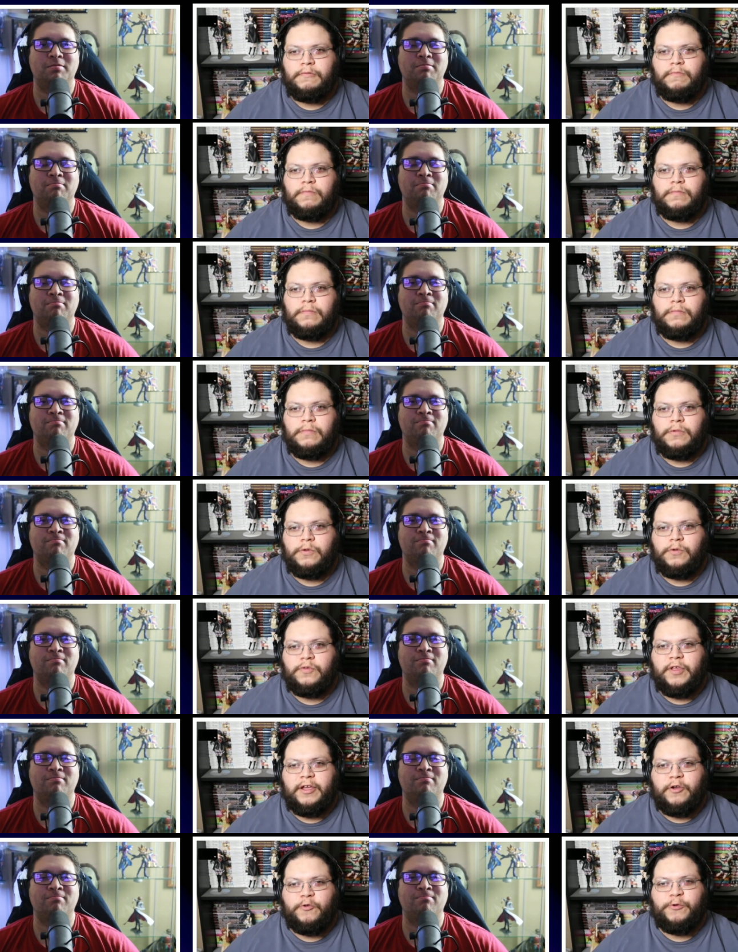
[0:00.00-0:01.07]
Speaker 1: It was like a
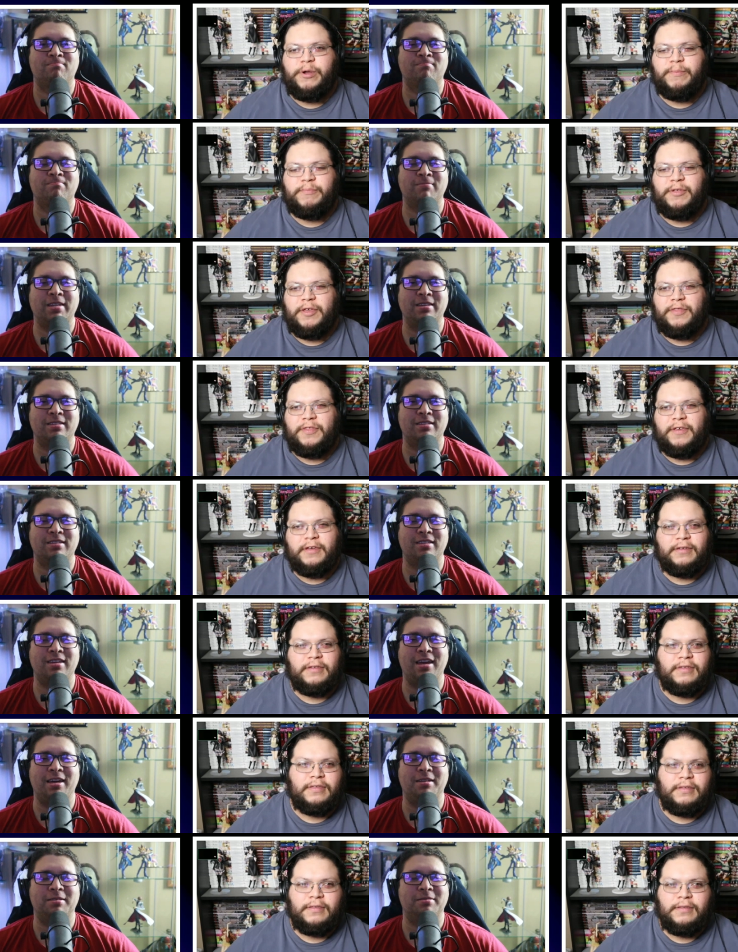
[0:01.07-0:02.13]
crypt, I think. Yeah.
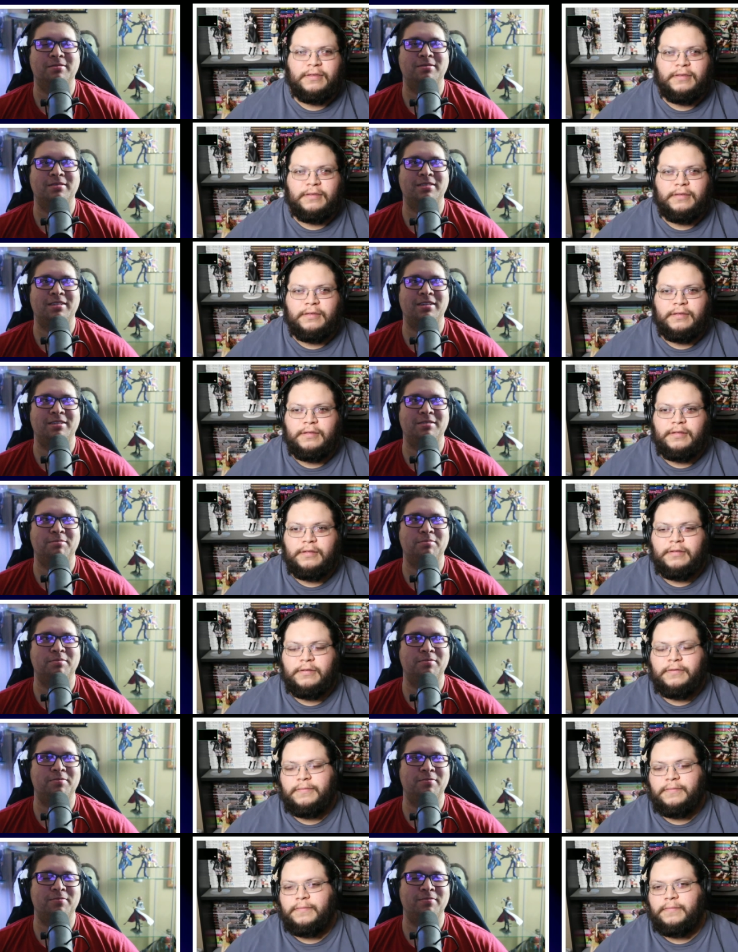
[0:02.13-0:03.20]
Uh,
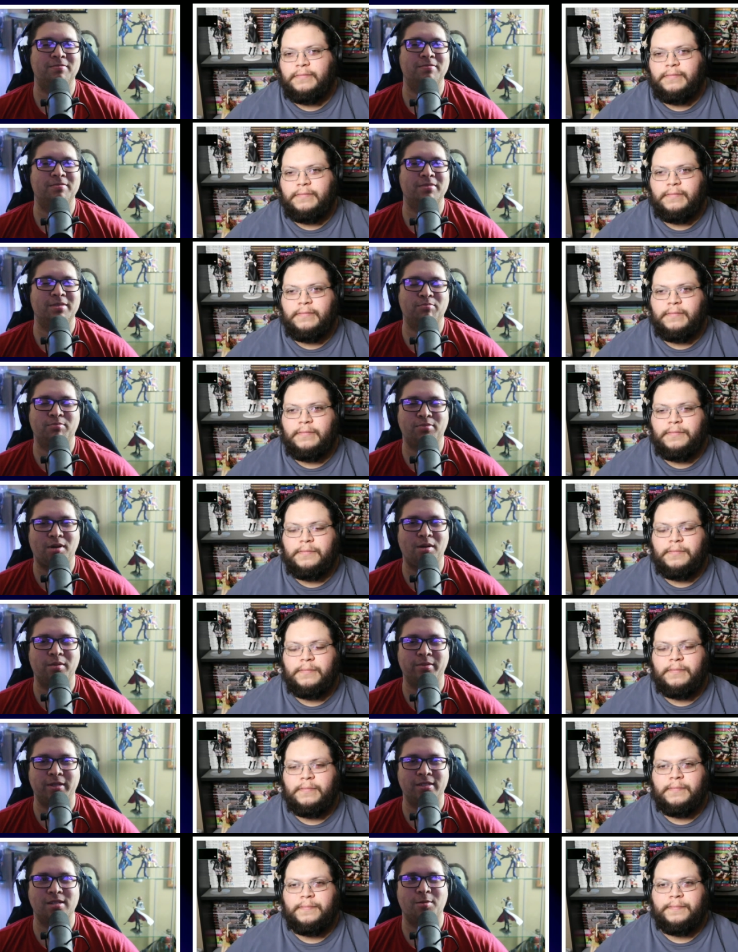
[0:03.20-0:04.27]
Speaker 2: probably
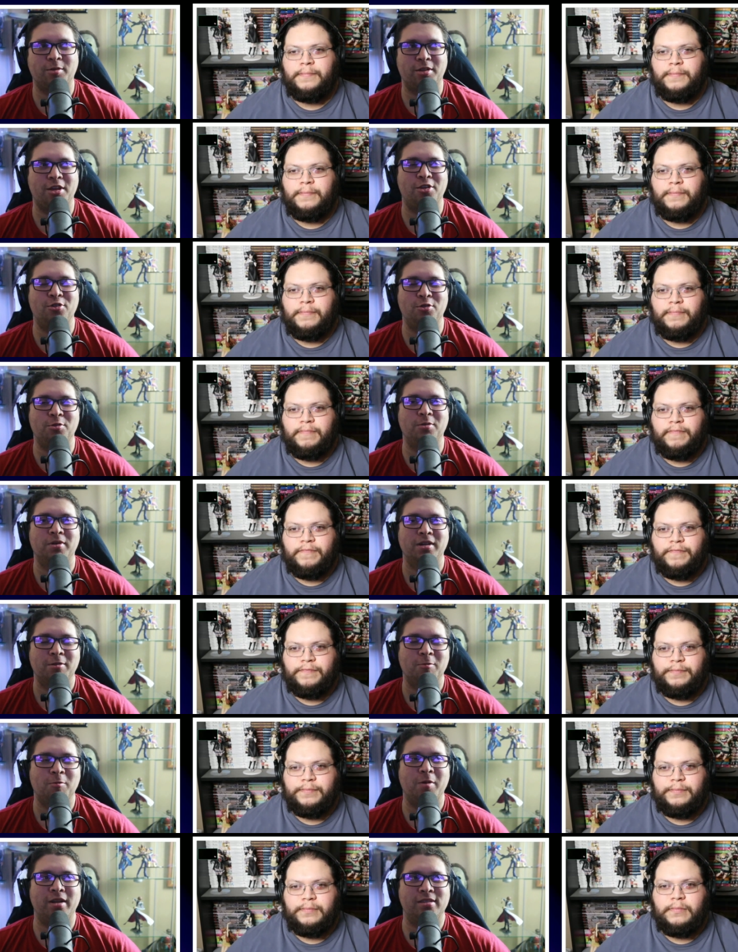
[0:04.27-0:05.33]
somewhere they knew
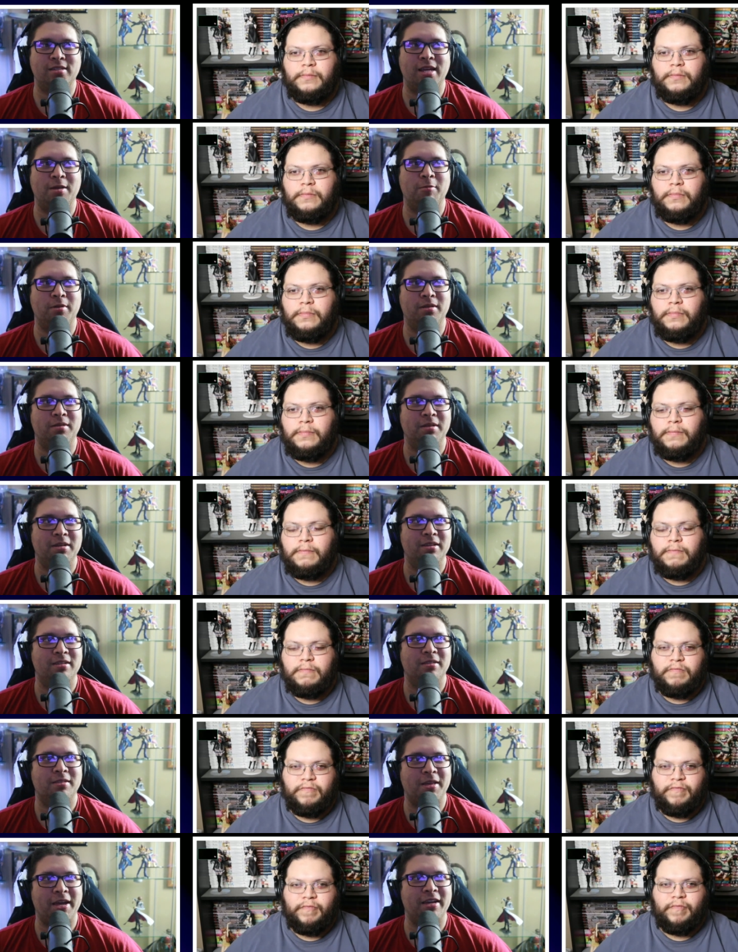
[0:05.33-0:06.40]
Wednesday would
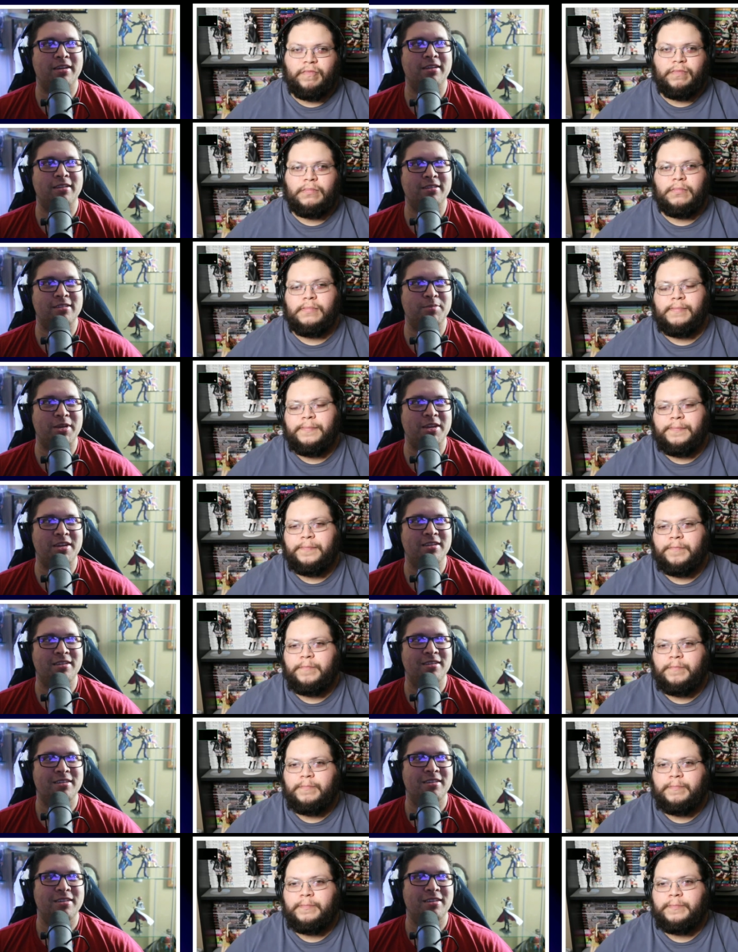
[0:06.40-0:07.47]
like it to be.
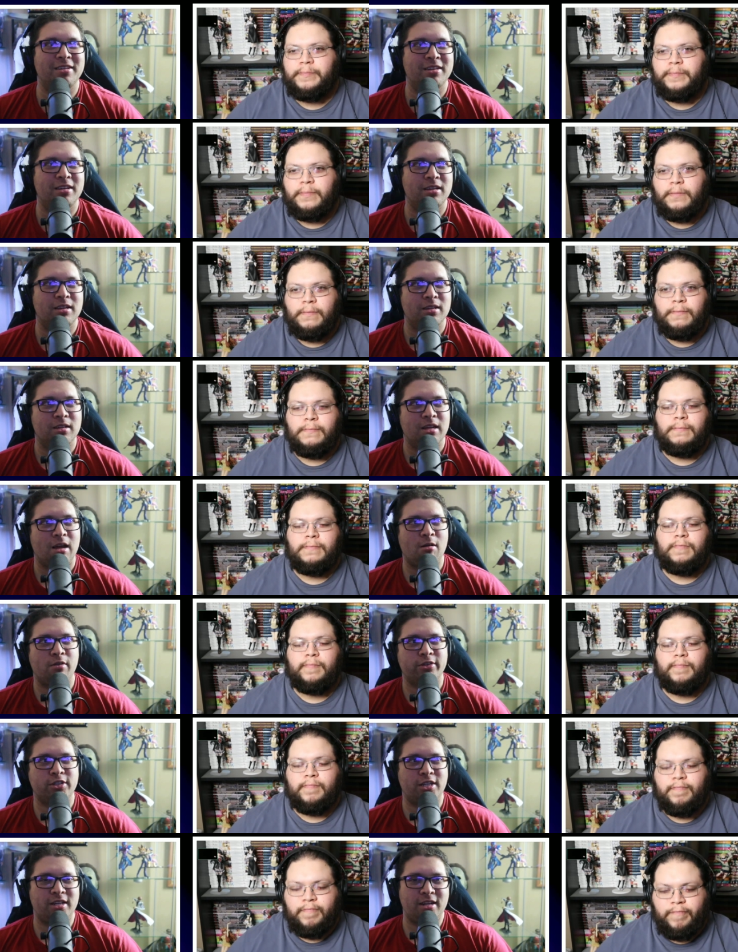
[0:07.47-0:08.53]
However,
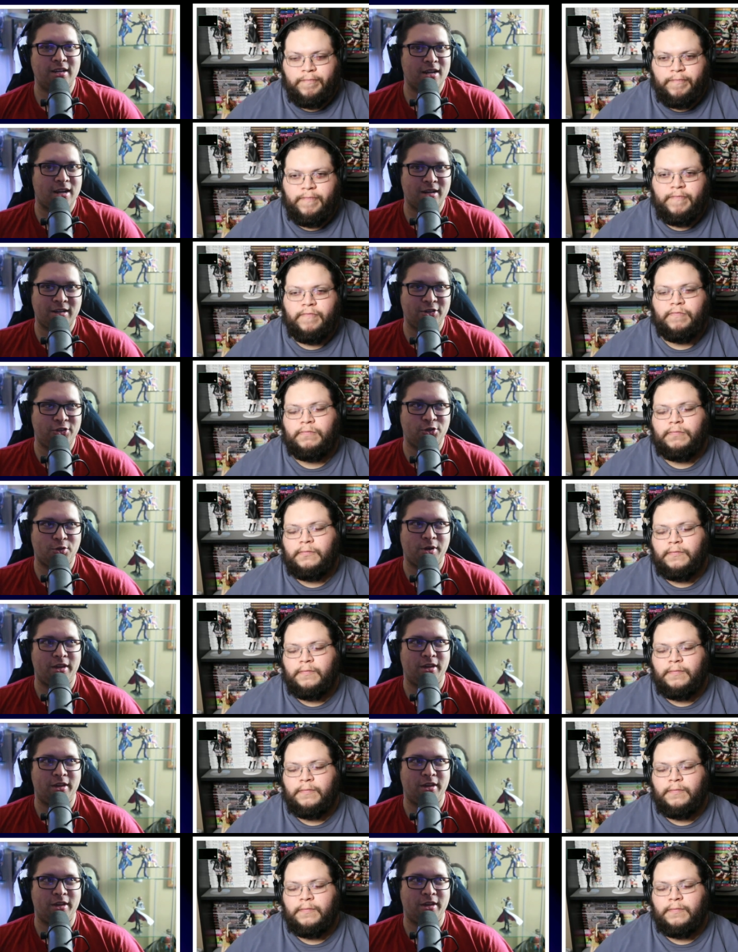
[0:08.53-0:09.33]
she did not enjoy it.